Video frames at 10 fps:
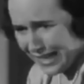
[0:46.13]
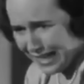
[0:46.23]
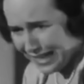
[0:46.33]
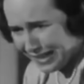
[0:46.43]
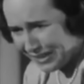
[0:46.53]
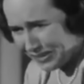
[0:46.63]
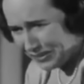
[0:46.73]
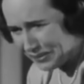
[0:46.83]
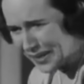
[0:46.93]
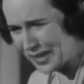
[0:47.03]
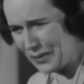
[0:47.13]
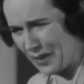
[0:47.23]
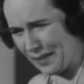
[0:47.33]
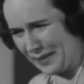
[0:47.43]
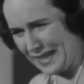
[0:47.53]
crossed lines
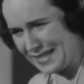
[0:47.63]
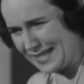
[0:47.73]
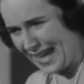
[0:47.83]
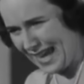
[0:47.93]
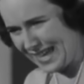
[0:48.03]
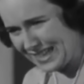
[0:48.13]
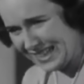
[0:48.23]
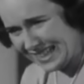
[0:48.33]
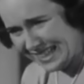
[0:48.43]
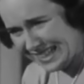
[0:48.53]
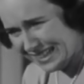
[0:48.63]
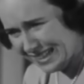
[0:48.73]
nobody should cross.